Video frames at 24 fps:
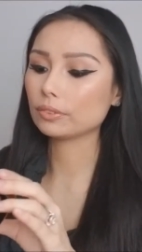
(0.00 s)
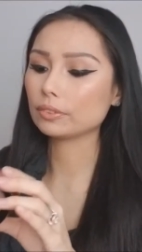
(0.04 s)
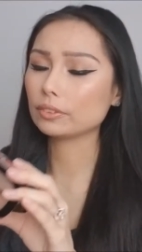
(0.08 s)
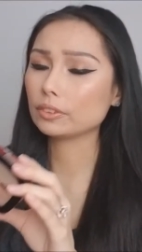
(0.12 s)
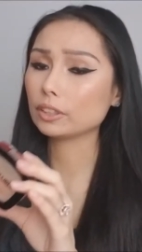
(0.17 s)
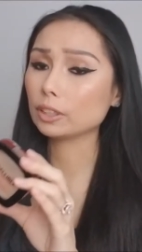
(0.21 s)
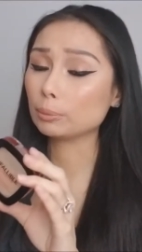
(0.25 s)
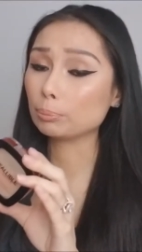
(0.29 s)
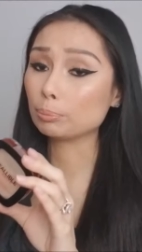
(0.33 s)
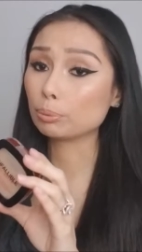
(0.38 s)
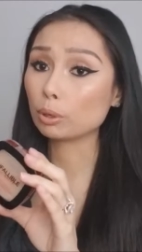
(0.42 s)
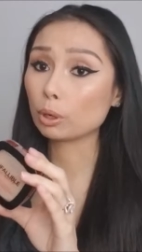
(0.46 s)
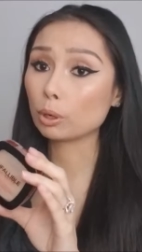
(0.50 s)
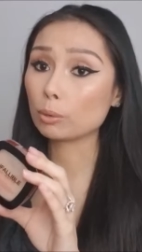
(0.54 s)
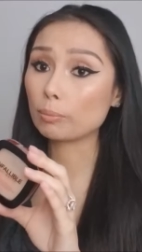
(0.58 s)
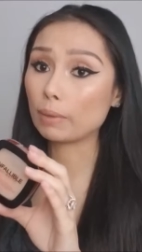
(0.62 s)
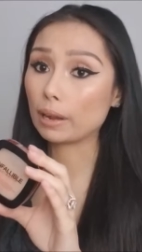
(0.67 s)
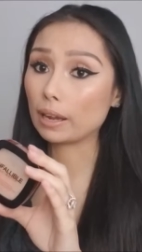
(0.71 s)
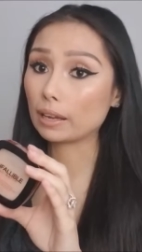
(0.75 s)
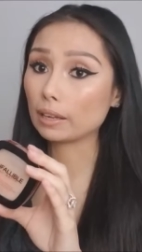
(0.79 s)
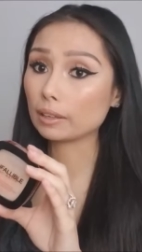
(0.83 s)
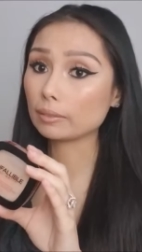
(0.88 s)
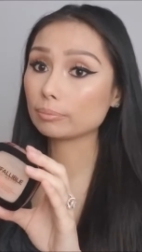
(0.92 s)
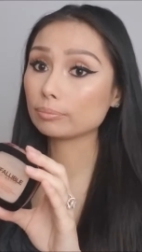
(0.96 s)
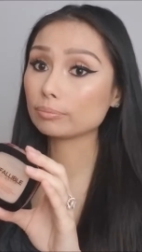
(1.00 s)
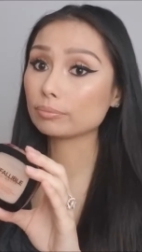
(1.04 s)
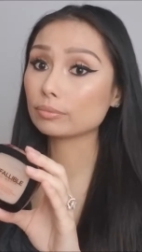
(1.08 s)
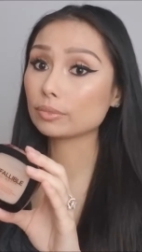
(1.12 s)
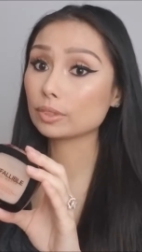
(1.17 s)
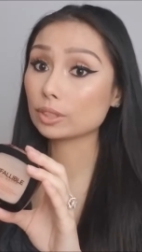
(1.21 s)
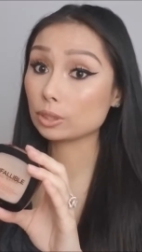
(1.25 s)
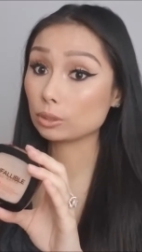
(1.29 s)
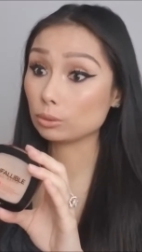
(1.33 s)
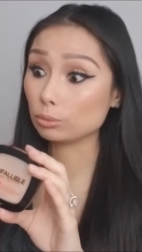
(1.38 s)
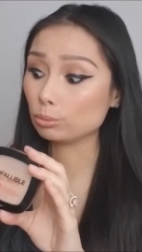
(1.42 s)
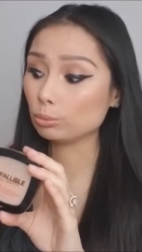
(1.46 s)
their Pro Matte
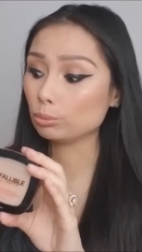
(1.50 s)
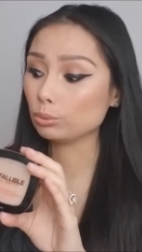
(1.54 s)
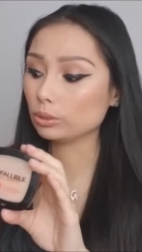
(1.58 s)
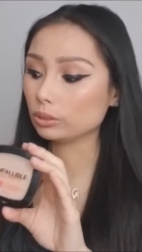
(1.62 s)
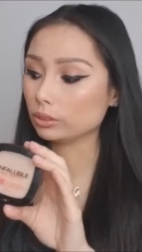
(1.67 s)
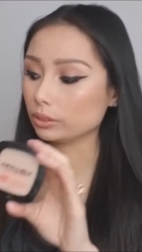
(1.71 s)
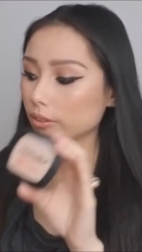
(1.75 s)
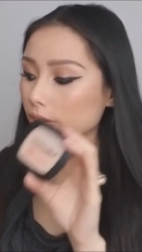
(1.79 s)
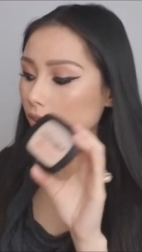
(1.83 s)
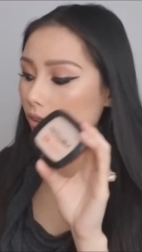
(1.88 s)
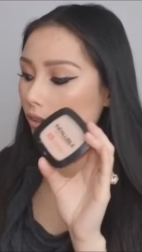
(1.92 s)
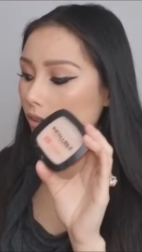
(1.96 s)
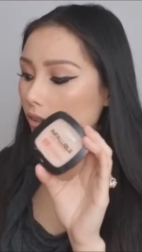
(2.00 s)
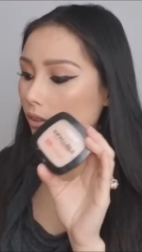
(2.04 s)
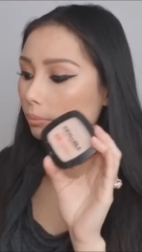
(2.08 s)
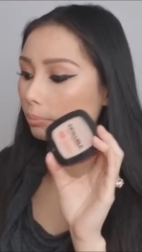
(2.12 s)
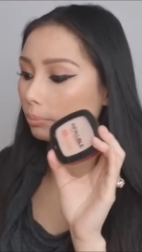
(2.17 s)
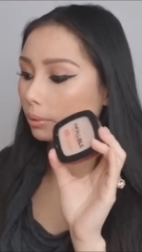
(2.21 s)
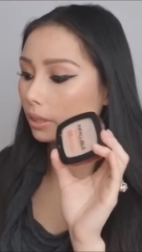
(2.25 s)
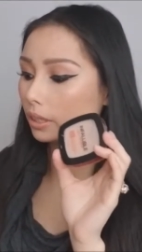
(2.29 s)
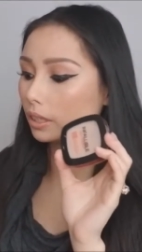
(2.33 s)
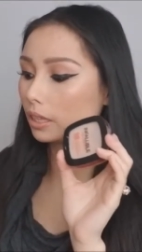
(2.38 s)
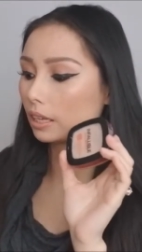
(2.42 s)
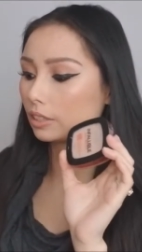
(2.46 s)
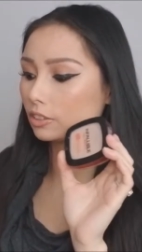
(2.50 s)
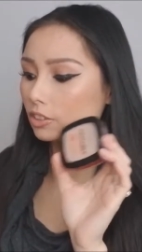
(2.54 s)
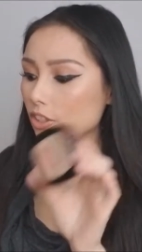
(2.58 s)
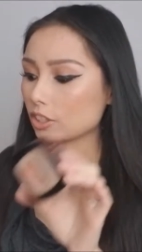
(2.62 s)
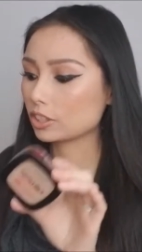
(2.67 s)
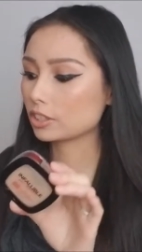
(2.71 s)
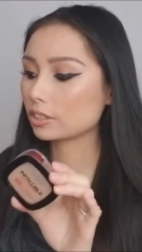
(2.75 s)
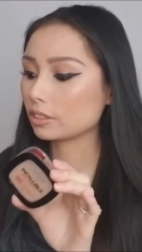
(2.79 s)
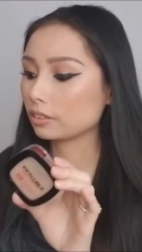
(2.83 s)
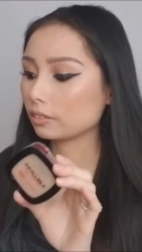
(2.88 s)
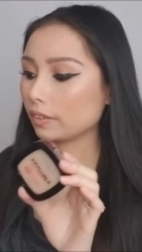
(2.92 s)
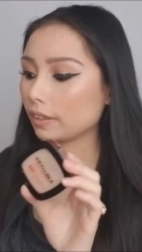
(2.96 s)
is really good. But I
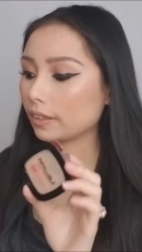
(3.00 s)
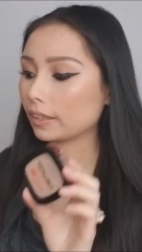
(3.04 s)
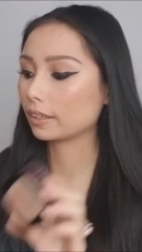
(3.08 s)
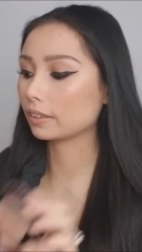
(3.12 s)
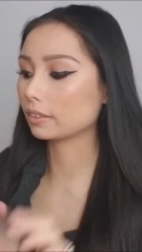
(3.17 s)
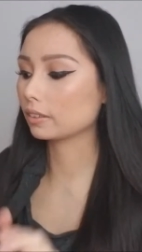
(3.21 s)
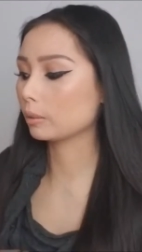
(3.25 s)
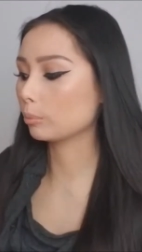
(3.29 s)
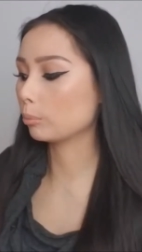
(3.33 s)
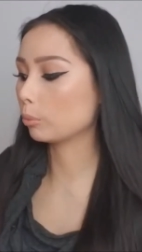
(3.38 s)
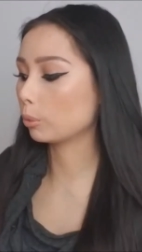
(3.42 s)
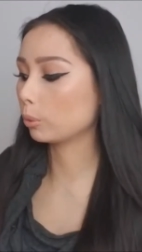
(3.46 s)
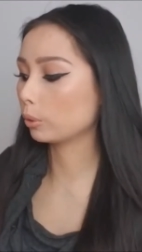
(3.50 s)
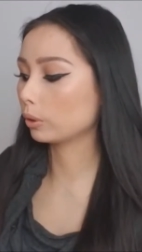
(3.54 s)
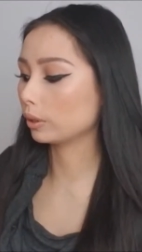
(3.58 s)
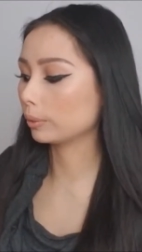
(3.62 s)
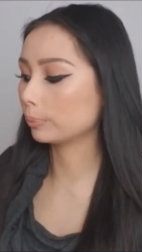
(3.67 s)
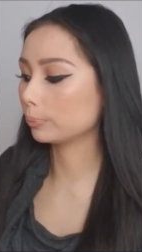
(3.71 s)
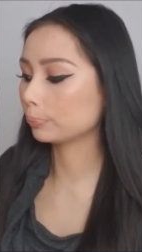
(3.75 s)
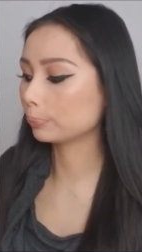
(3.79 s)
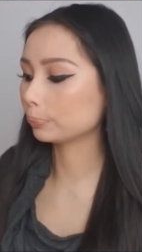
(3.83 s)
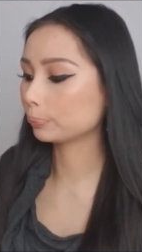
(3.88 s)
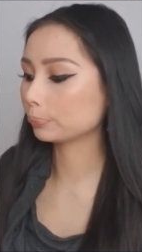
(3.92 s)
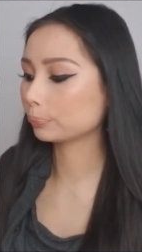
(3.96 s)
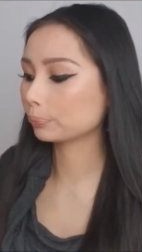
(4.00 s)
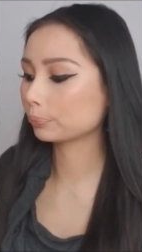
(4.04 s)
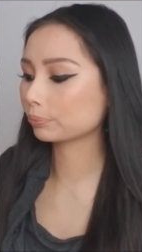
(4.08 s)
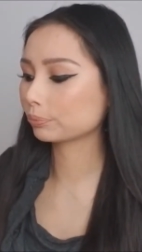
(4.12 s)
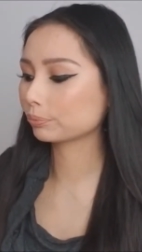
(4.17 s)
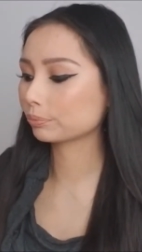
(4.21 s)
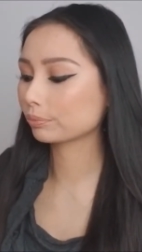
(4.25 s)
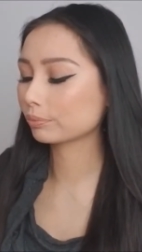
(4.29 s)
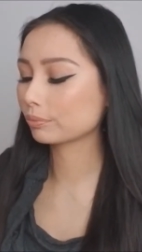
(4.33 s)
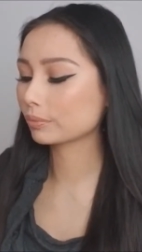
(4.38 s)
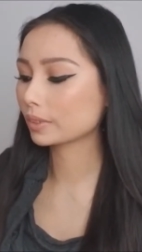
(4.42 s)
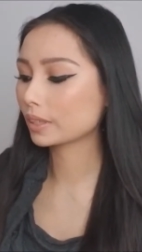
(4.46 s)
just like the more
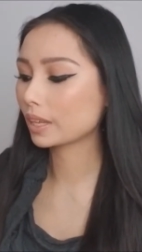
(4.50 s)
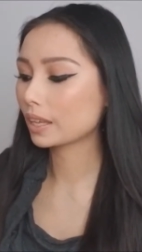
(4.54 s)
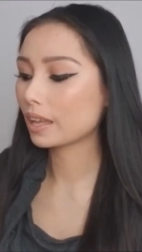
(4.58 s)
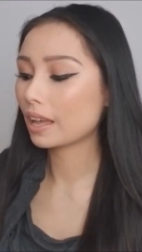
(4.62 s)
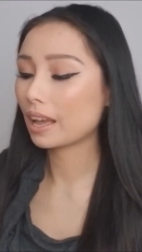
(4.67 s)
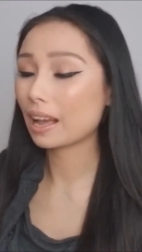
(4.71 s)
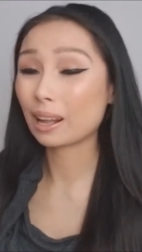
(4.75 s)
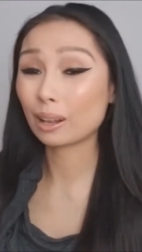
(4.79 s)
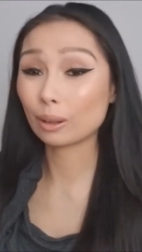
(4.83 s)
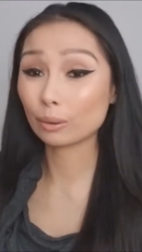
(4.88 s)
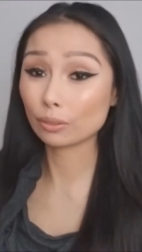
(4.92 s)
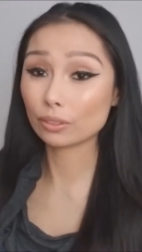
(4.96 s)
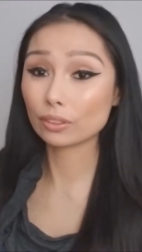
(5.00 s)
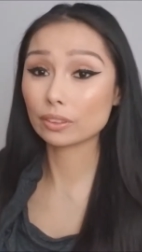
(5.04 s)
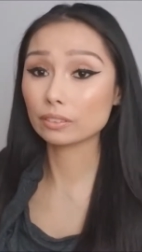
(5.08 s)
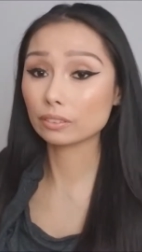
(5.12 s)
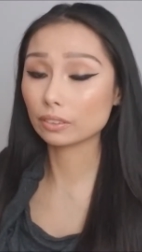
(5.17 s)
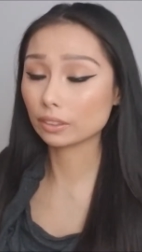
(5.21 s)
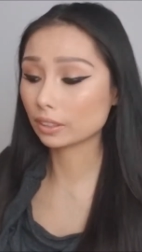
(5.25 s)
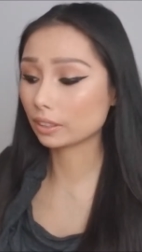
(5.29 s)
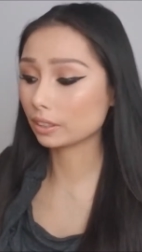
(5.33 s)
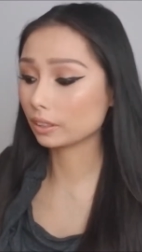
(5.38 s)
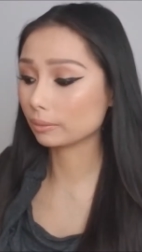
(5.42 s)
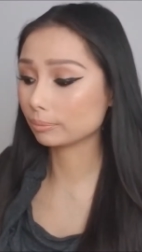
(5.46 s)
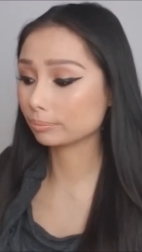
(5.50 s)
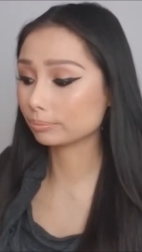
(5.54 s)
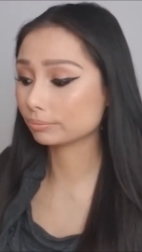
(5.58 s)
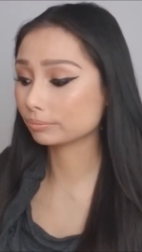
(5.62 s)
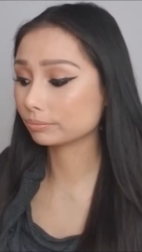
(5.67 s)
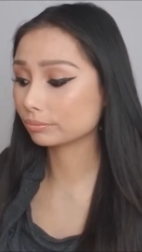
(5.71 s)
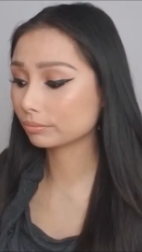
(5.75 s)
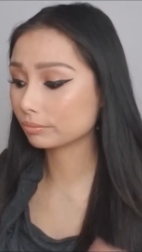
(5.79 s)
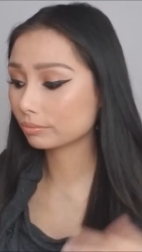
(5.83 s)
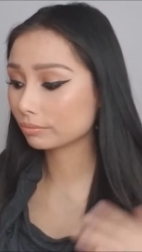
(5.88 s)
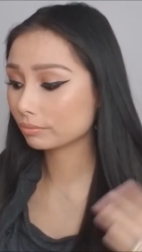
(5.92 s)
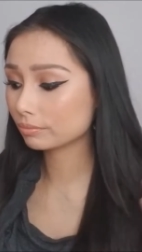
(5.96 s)
healthy looking
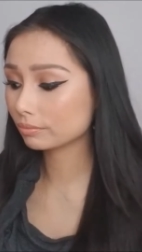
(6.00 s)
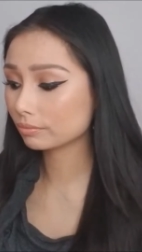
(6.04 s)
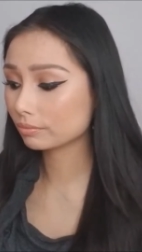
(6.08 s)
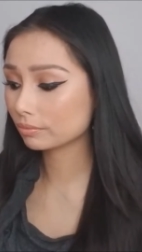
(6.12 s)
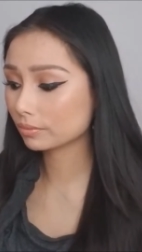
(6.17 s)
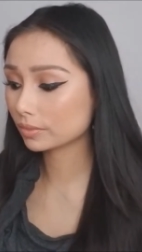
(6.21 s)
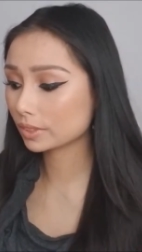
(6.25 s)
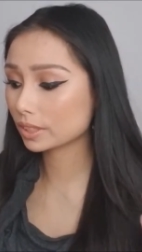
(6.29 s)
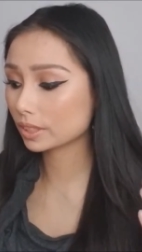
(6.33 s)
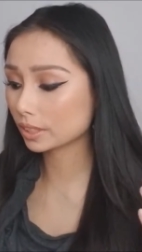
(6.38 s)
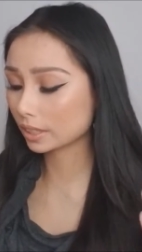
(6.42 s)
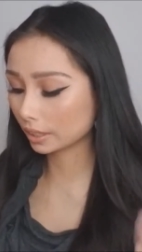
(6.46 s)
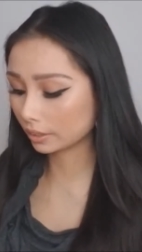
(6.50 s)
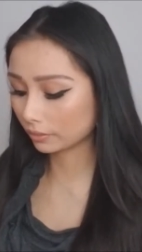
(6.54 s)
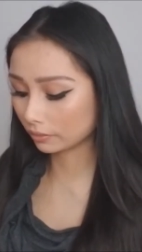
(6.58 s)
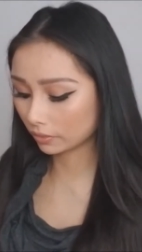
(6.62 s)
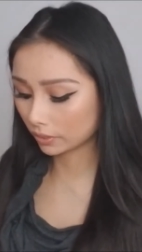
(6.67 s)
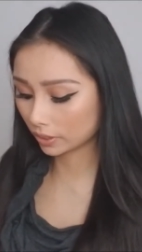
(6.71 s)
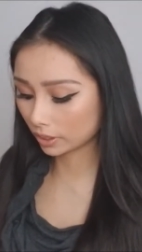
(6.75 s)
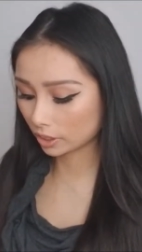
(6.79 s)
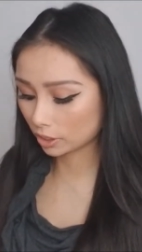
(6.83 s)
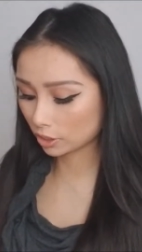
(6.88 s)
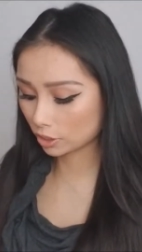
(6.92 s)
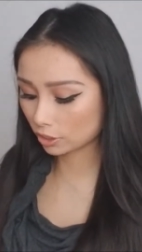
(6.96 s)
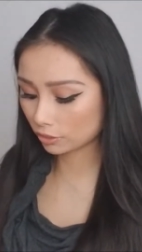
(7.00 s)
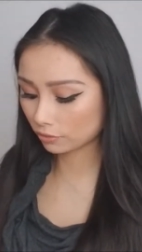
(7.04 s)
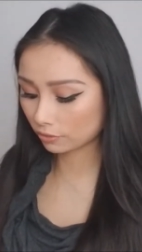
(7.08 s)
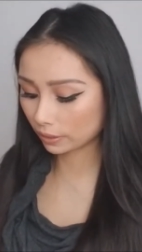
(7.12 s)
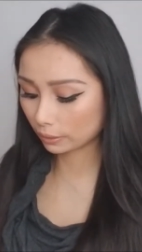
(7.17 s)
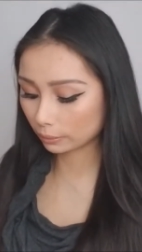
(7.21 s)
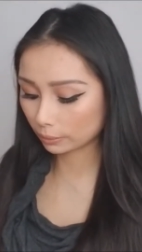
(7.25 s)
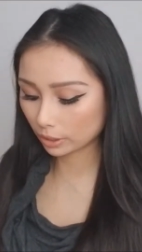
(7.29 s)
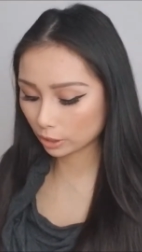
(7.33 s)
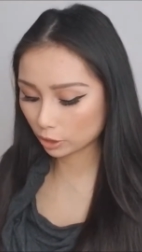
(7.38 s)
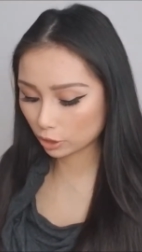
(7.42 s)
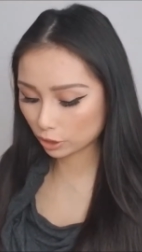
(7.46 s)
skin finish
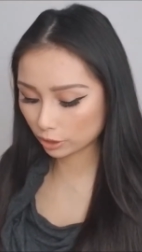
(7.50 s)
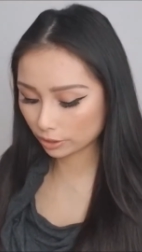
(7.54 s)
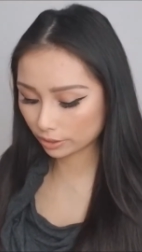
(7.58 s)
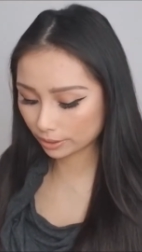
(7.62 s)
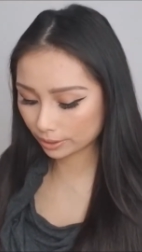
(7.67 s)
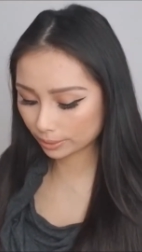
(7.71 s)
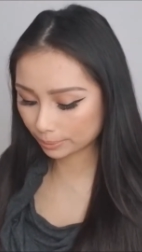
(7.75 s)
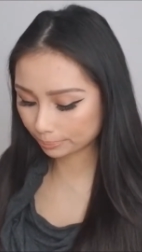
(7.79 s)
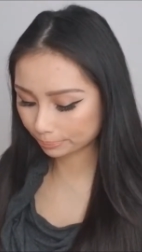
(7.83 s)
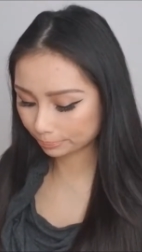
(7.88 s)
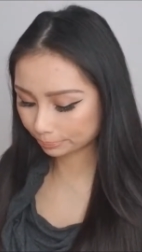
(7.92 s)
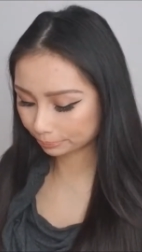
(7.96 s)
foundations.